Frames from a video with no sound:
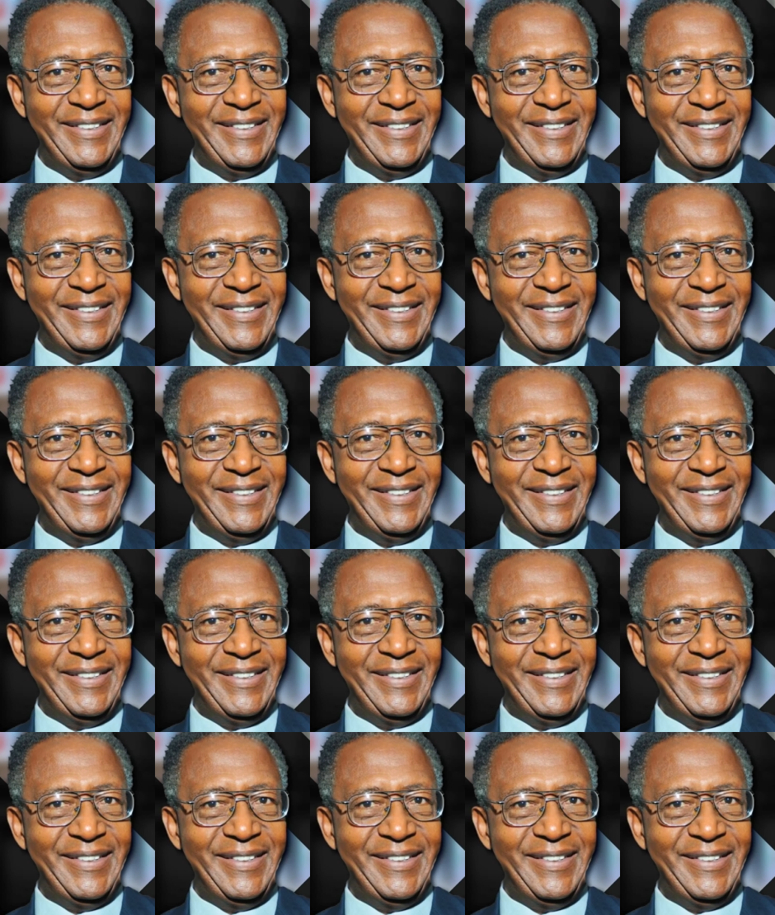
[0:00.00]

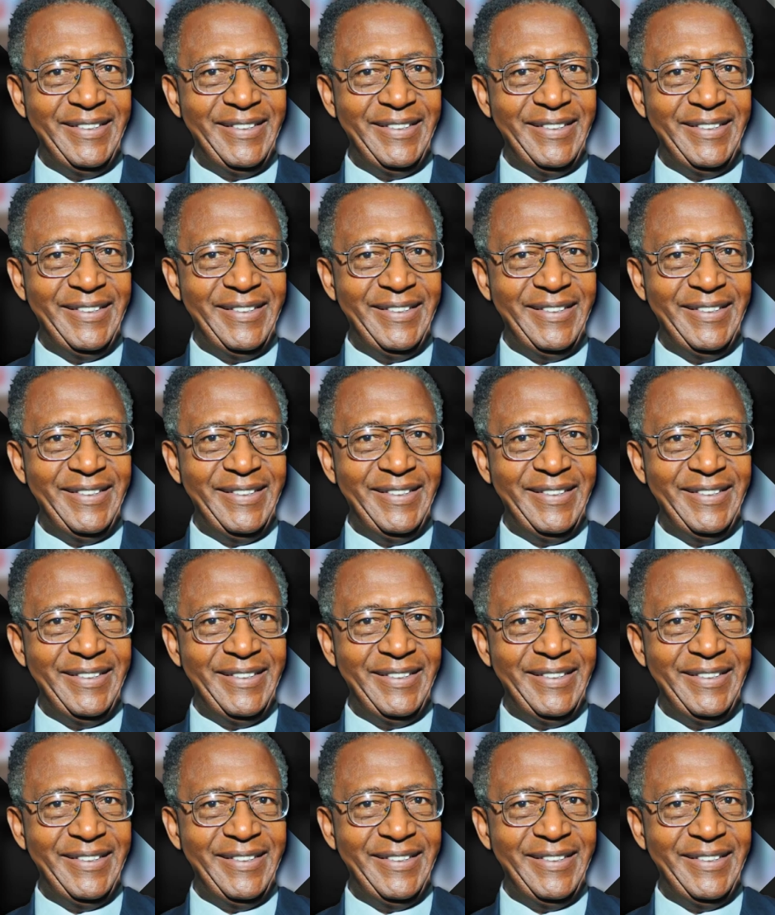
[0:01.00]

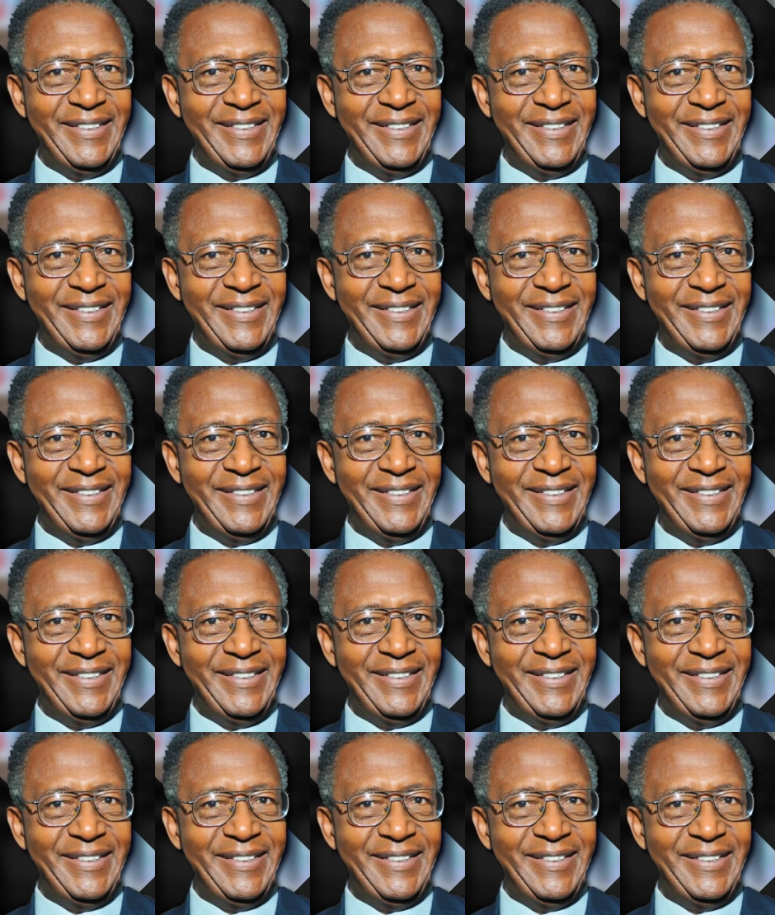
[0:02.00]

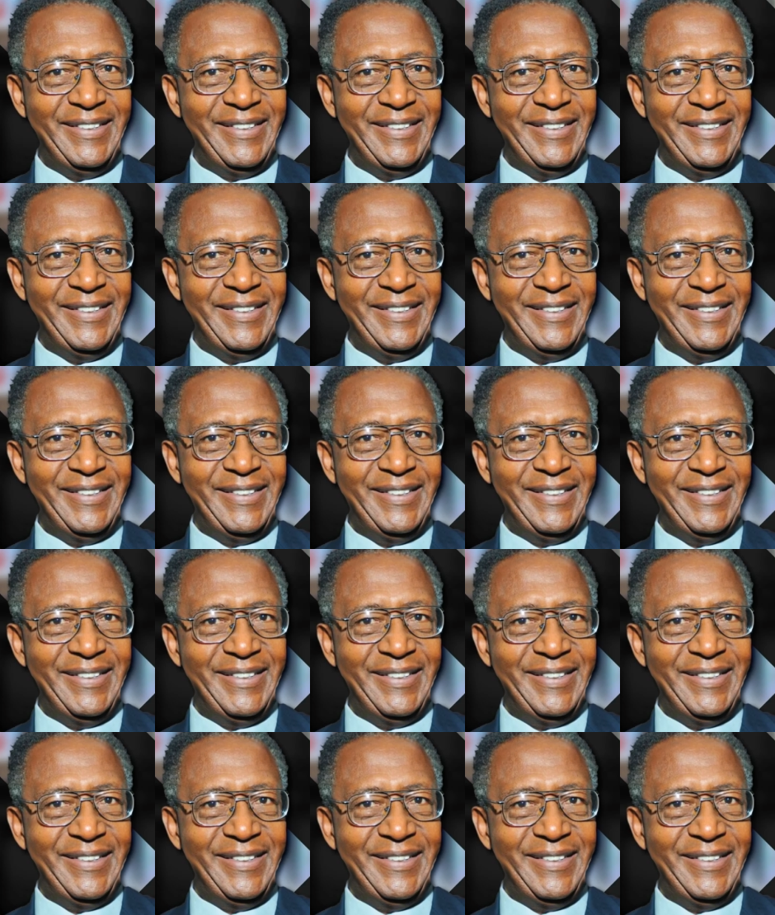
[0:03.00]

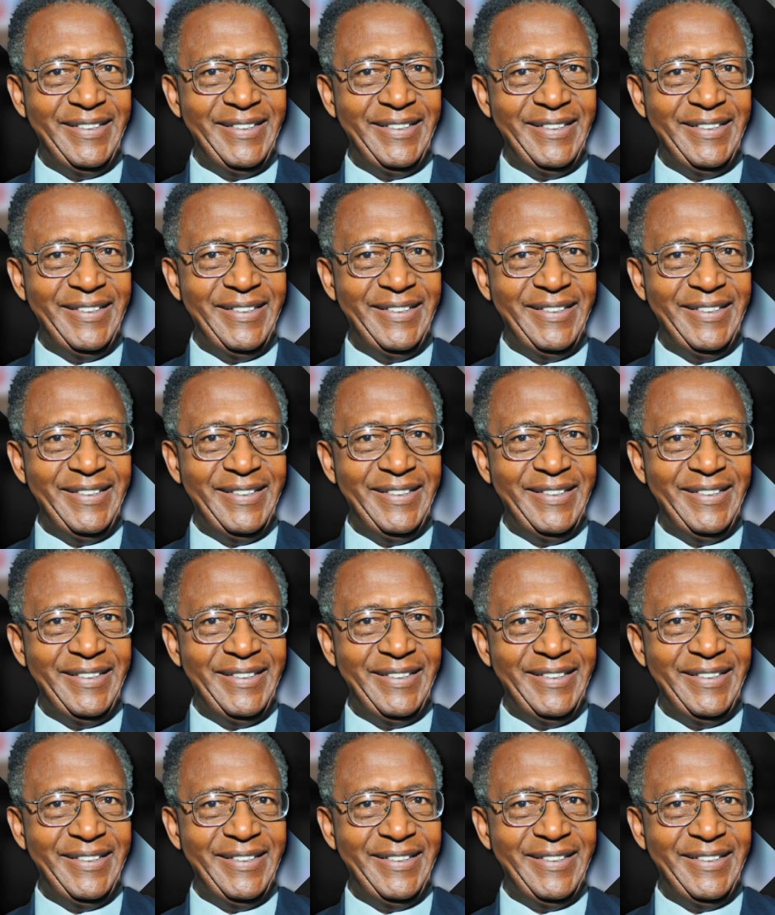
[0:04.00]
(no lip movement)